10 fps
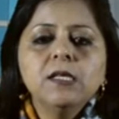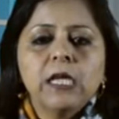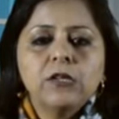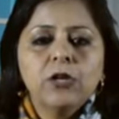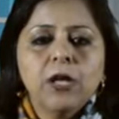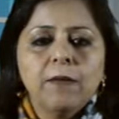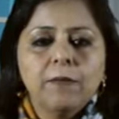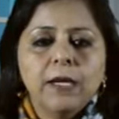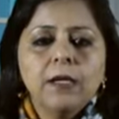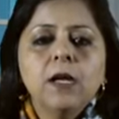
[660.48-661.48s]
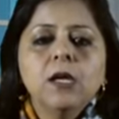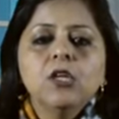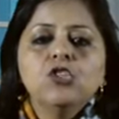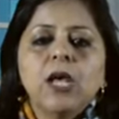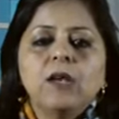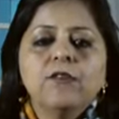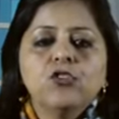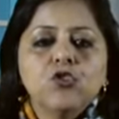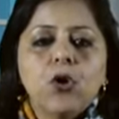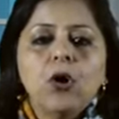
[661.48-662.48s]
central government shall
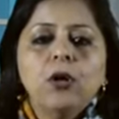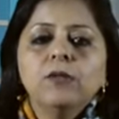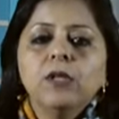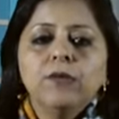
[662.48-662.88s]
withdraw the